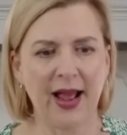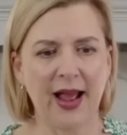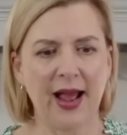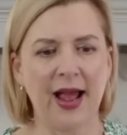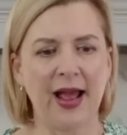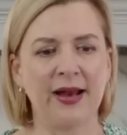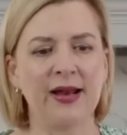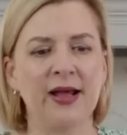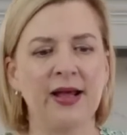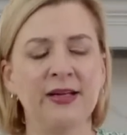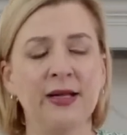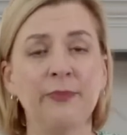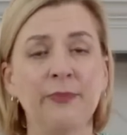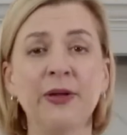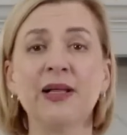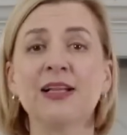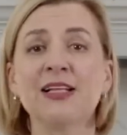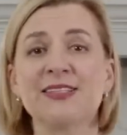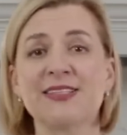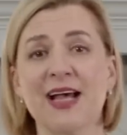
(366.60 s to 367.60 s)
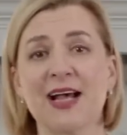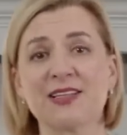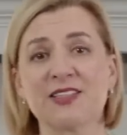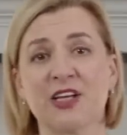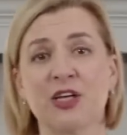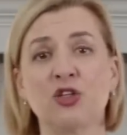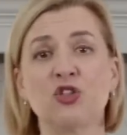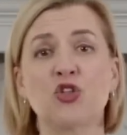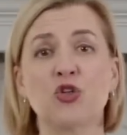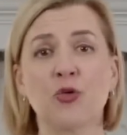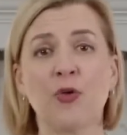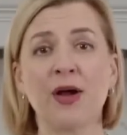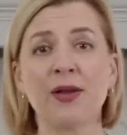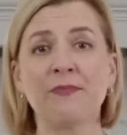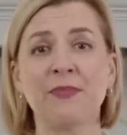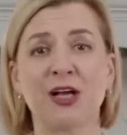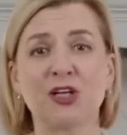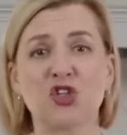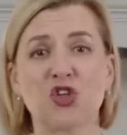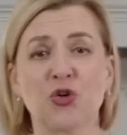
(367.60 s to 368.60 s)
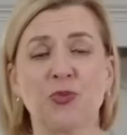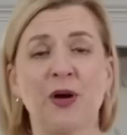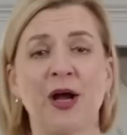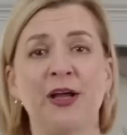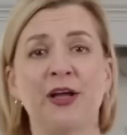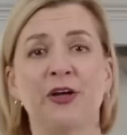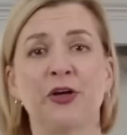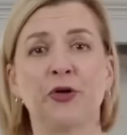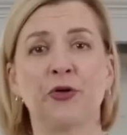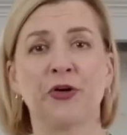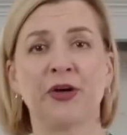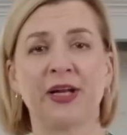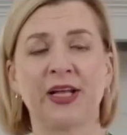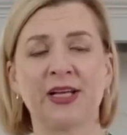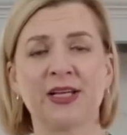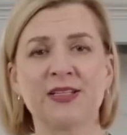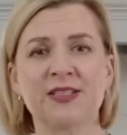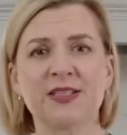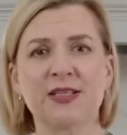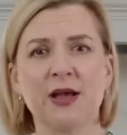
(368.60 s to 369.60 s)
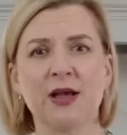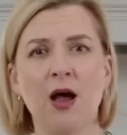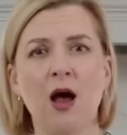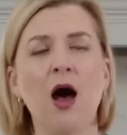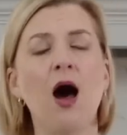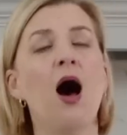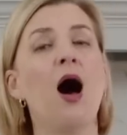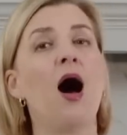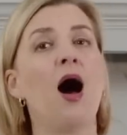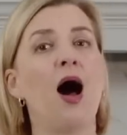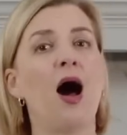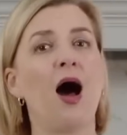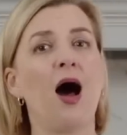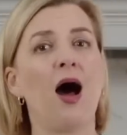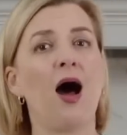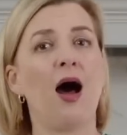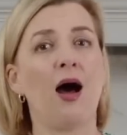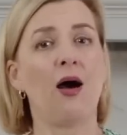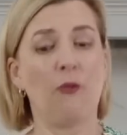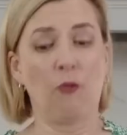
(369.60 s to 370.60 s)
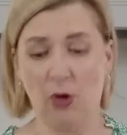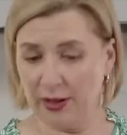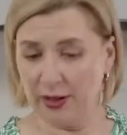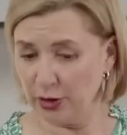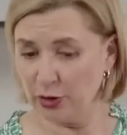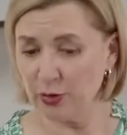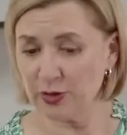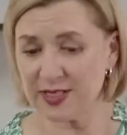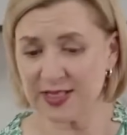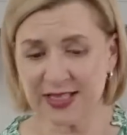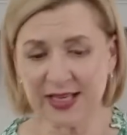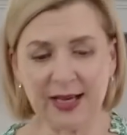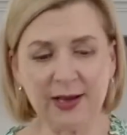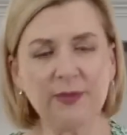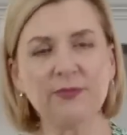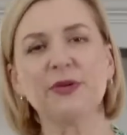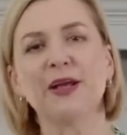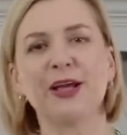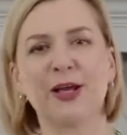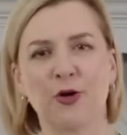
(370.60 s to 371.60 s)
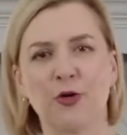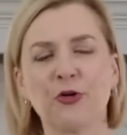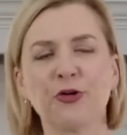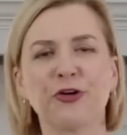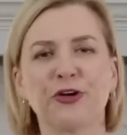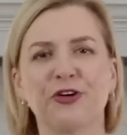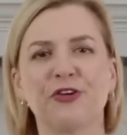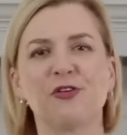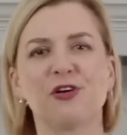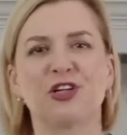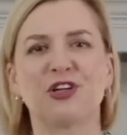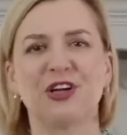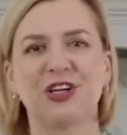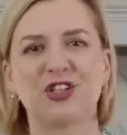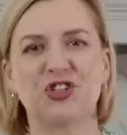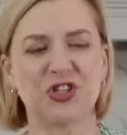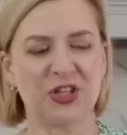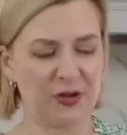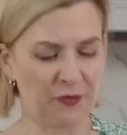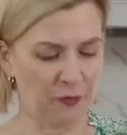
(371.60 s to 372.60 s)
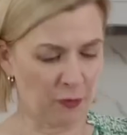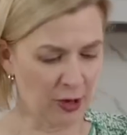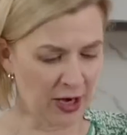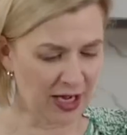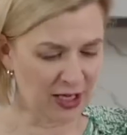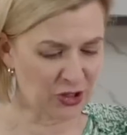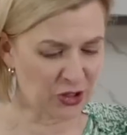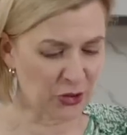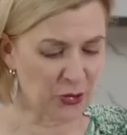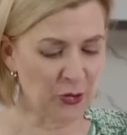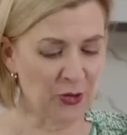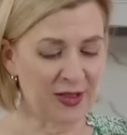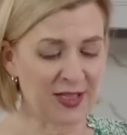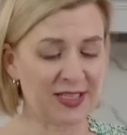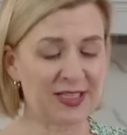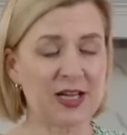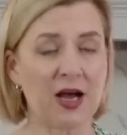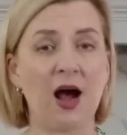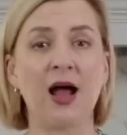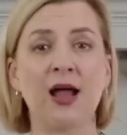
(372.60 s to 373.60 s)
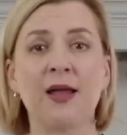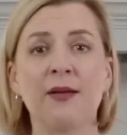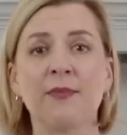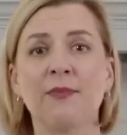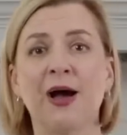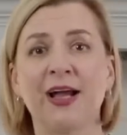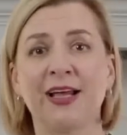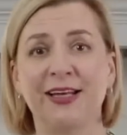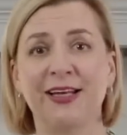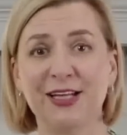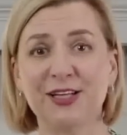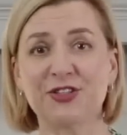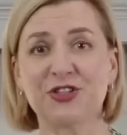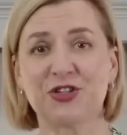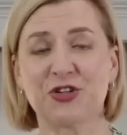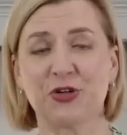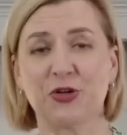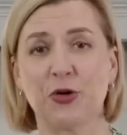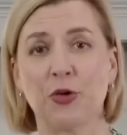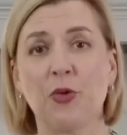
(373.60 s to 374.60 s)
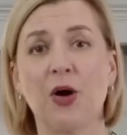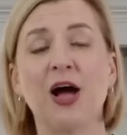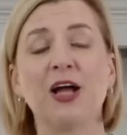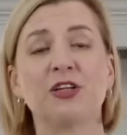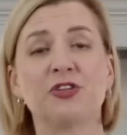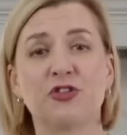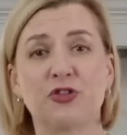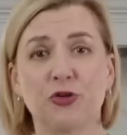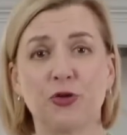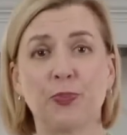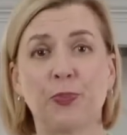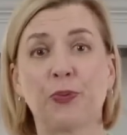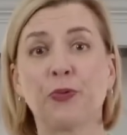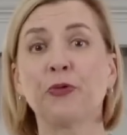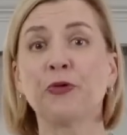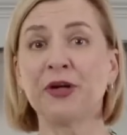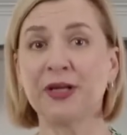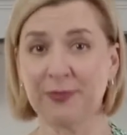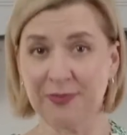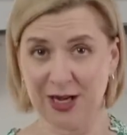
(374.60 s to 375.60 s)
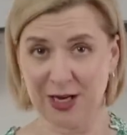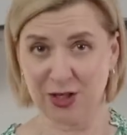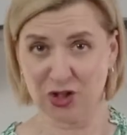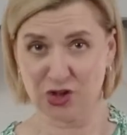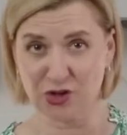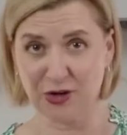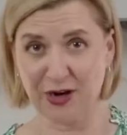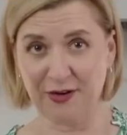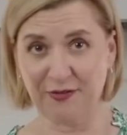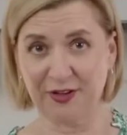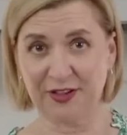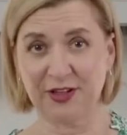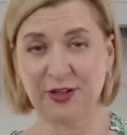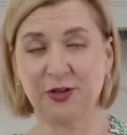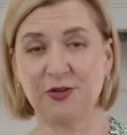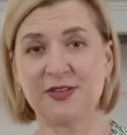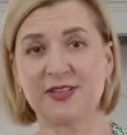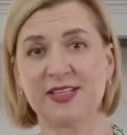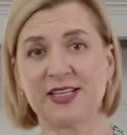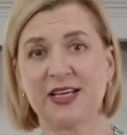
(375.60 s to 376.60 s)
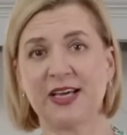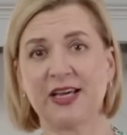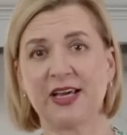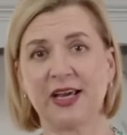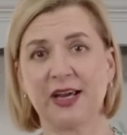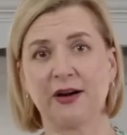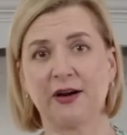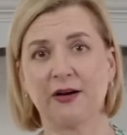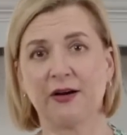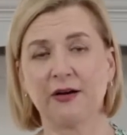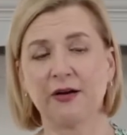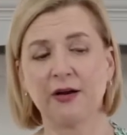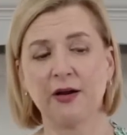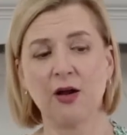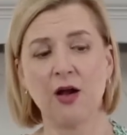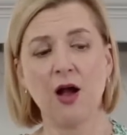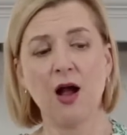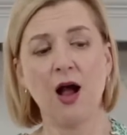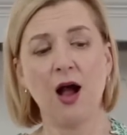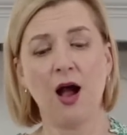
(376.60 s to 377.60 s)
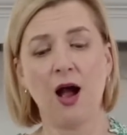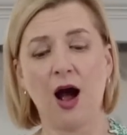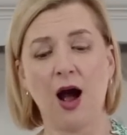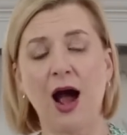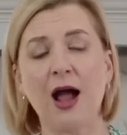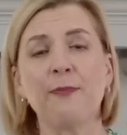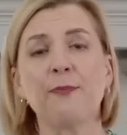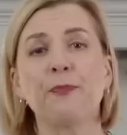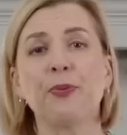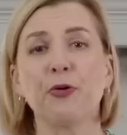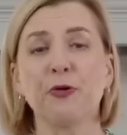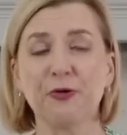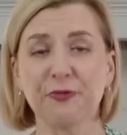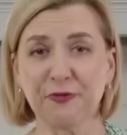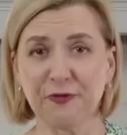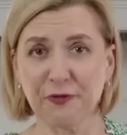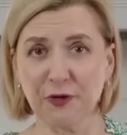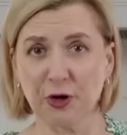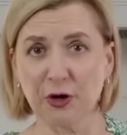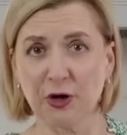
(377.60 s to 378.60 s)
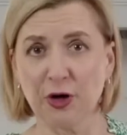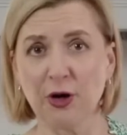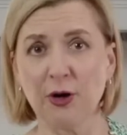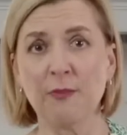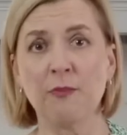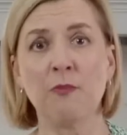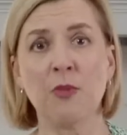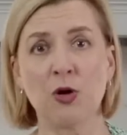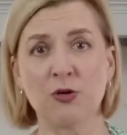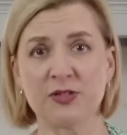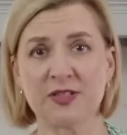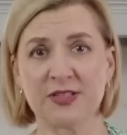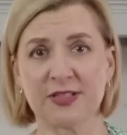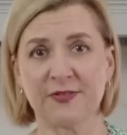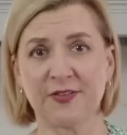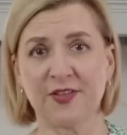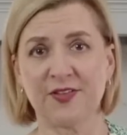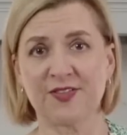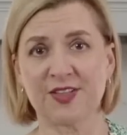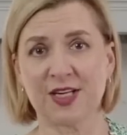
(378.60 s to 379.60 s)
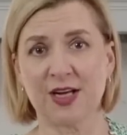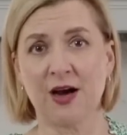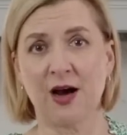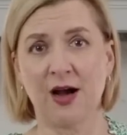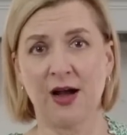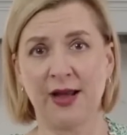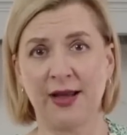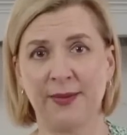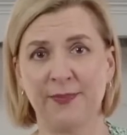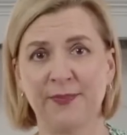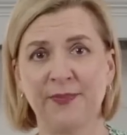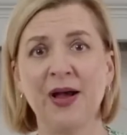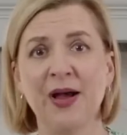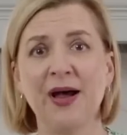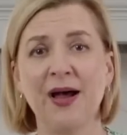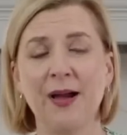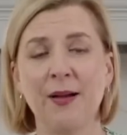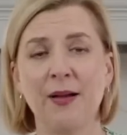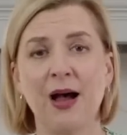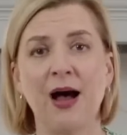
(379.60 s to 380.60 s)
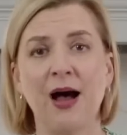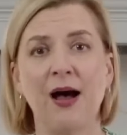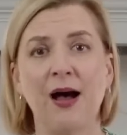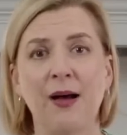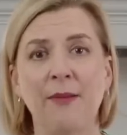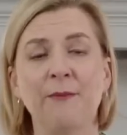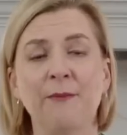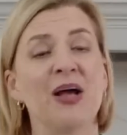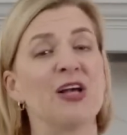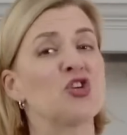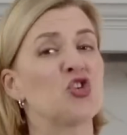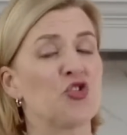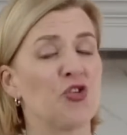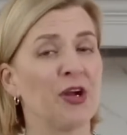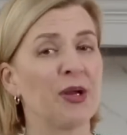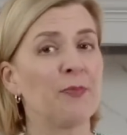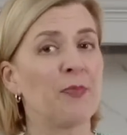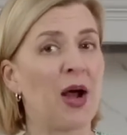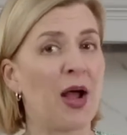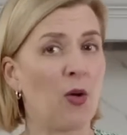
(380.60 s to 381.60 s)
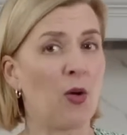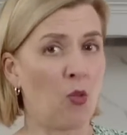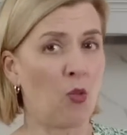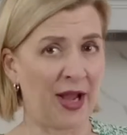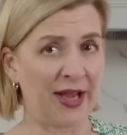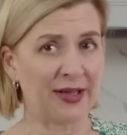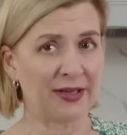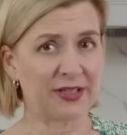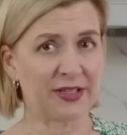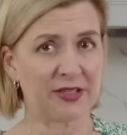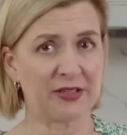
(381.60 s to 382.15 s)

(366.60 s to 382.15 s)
And Nabil is asking, do I measure my ingredients? Well, you see, in order to achieve what I do in the time I need to, I do pre-measure everything you see here. I prefer most of the time measuring by weight.